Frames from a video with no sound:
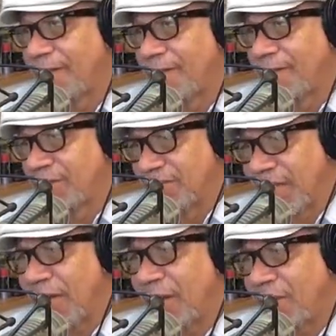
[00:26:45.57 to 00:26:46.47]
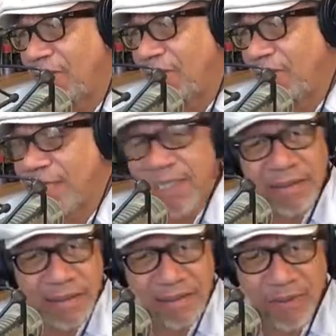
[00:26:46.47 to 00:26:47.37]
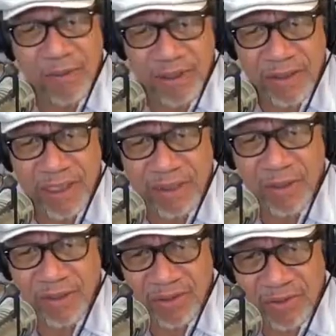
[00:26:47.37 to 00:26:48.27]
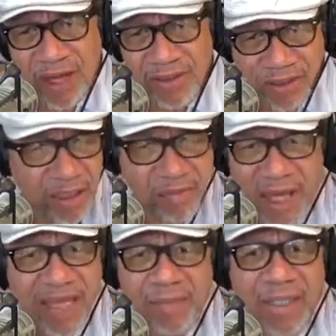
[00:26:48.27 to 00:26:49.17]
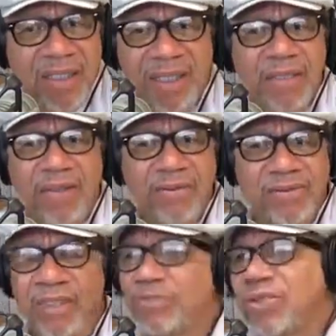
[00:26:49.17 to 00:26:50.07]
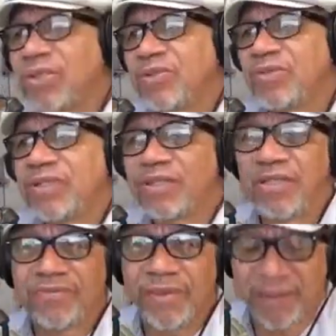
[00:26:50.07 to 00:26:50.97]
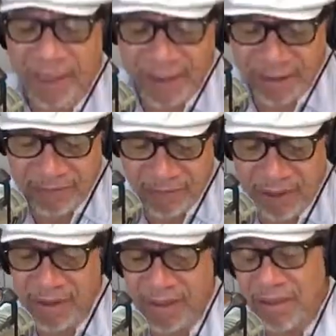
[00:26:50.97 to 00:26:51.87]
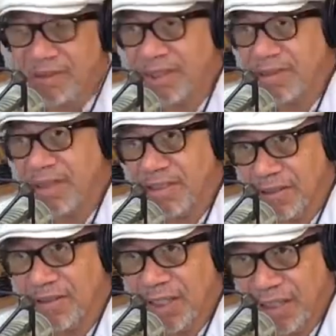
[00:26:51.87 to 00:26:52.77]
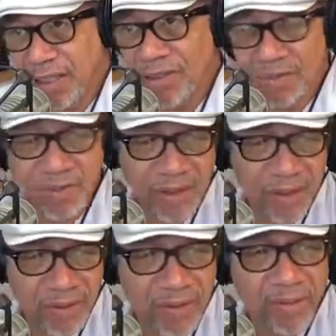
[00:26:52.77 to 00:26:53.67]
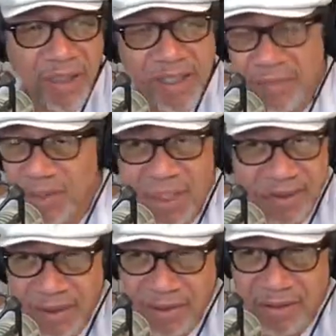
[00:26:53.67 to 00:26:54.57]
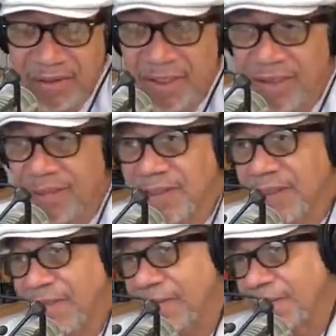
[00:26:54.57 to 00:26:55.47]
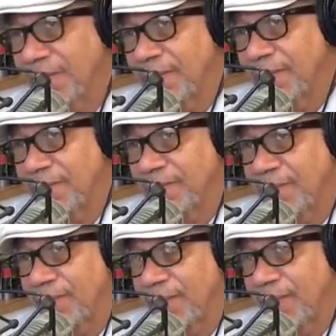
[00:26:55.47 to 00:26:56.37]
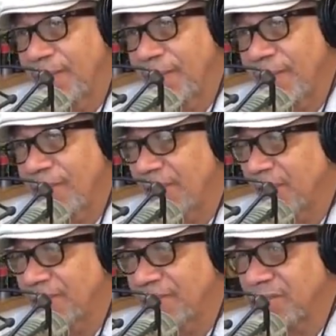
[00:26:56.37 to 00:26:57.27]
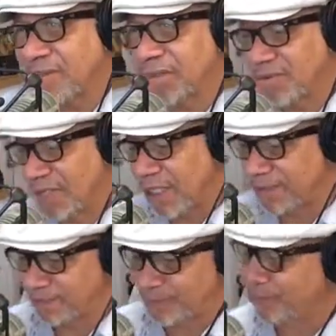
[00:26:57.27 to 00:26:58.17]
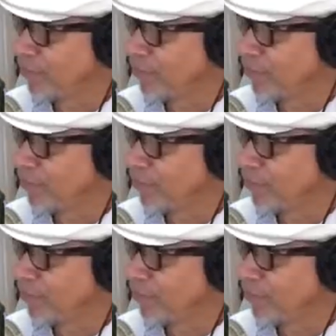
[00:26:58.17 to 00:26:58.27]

So now it's going to take some other strategy, some kind of millennial, some new and different kind of thing here that says, okay, here's what we're going to do about it. We're not just going to take the knee here. We're not just going to do that.